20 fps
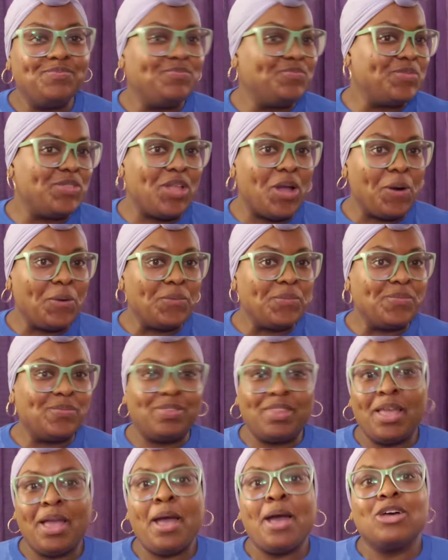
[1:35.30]
no.
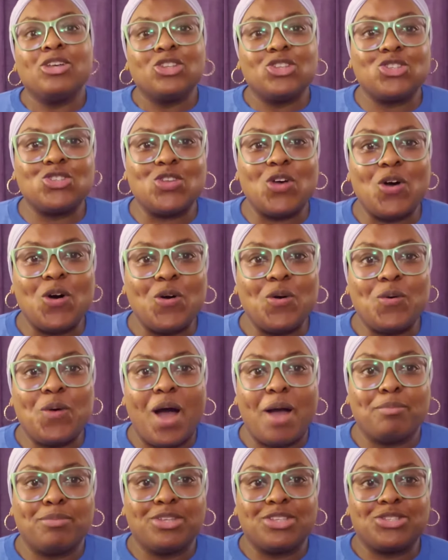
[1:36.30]
So
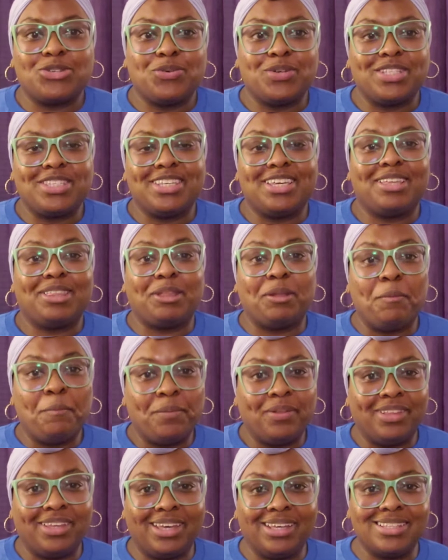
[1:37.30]
I'm just going to get the
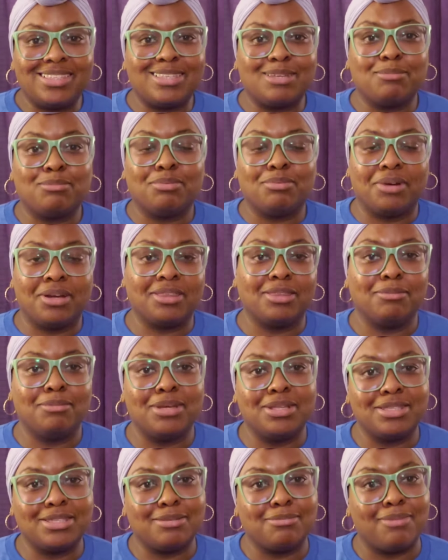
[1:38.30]
plants and bring them
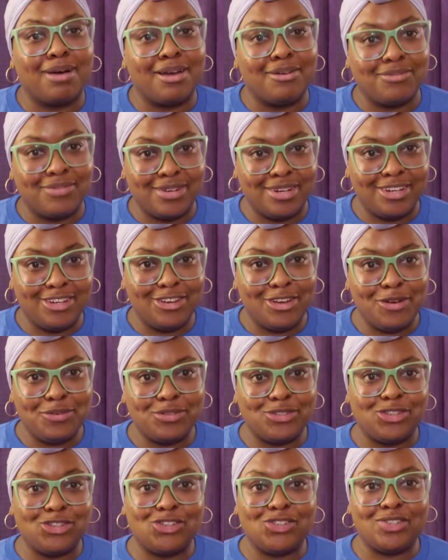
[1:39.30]
into my video
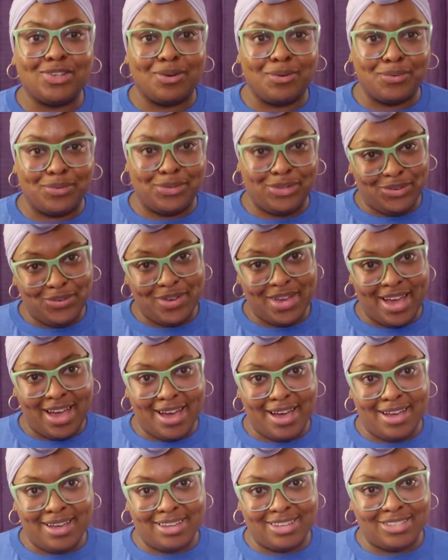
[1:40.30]
to show you
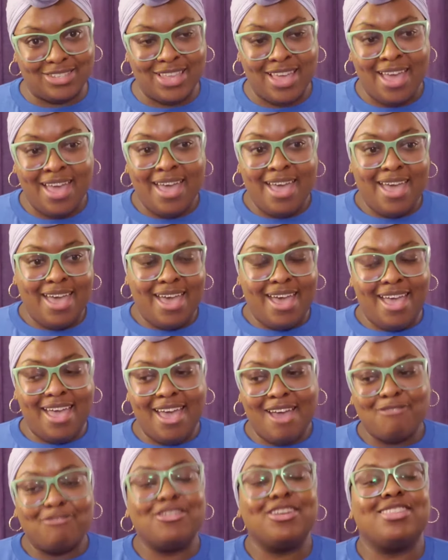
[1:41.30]
guys
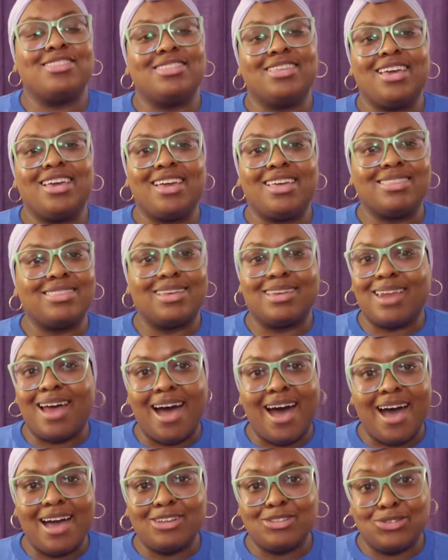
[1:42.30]
everything that
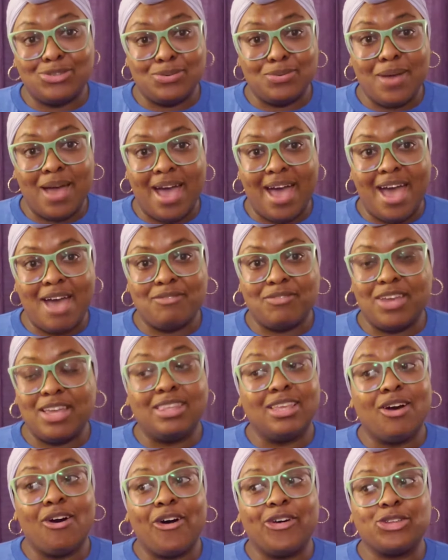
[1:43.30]
I do have. And
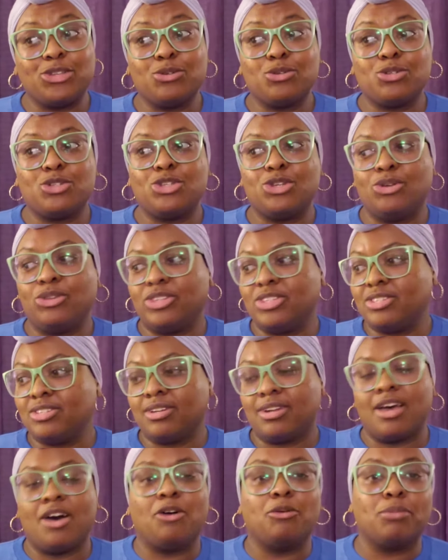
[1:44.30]
then also too, this is going
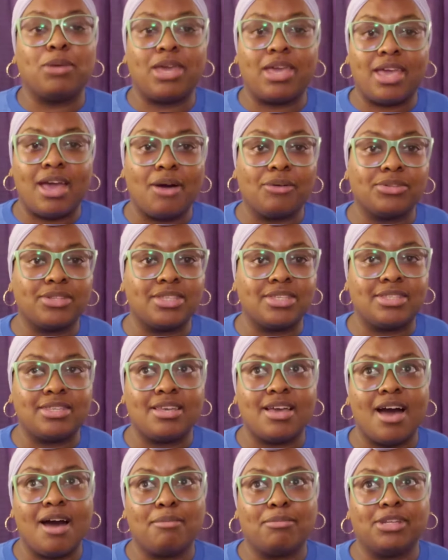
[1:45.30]
to help me count to see
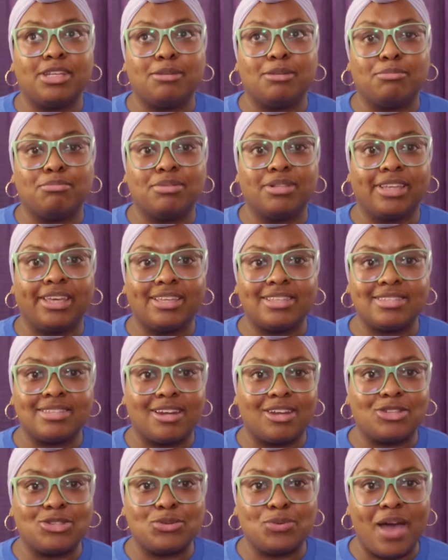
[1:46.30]
how many plants that
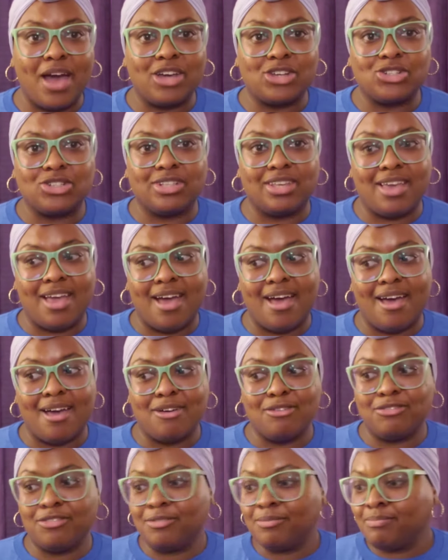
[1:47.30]
I do actually
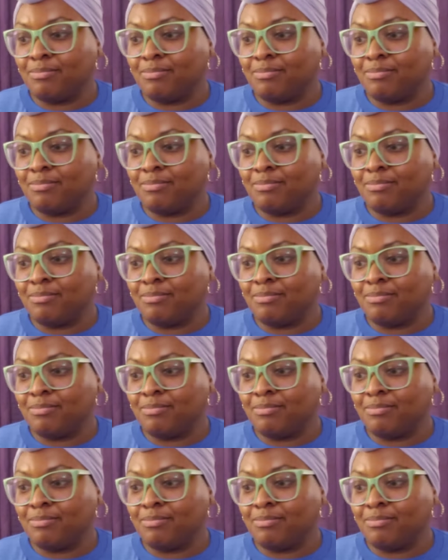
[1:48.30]
have.